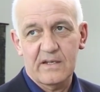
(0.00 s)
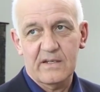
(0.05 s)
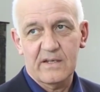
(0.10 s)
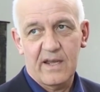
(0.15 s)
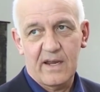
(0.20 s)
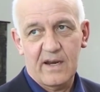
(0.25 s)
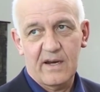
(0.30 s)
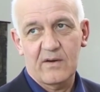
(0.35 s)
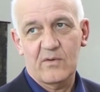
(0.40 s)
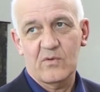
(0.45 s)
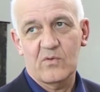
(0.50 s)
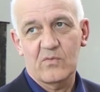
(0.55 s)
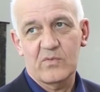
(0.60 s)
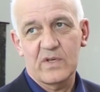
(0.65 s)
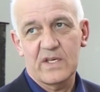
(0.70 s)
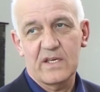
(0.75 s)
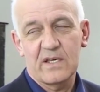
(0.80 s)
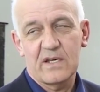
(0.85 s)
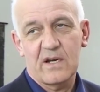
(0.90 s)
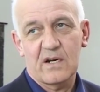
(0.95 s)
there
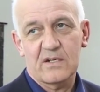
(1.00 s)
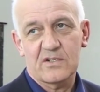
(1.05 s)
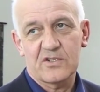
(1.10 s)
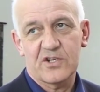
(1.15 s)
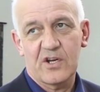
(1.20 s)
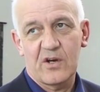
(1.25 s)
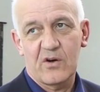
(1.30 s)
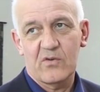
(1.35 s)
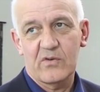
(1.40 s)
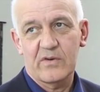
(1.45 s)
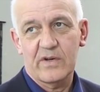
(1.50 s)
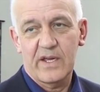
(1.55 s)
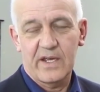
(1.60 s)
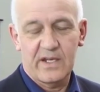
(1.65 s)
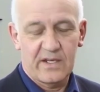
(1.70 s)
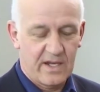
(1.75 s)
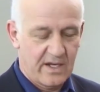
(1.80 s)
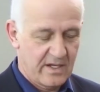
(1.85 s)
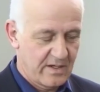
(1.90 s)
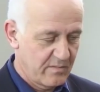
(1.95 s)
we are showing
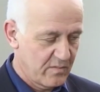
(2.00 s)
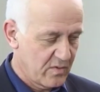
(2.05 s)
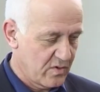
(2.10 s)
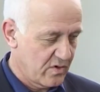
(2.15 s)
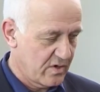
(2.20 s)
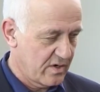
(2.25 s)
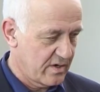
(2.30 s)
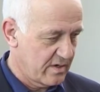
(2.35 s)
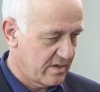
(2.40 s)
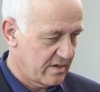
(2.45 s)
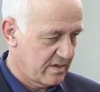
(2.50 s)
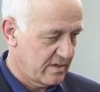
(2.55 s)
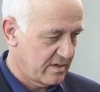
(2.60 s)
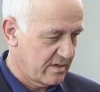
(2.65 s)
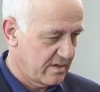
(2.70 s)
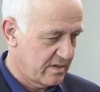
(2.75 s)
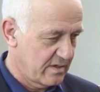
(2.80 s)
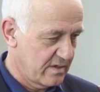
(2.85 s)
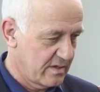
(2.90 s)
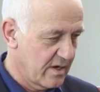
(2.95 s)
in a more
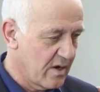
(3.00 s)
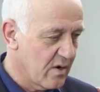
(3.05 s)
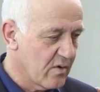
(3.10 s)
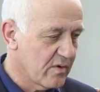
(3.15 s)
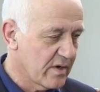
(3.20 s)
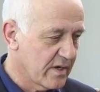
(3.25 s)
lower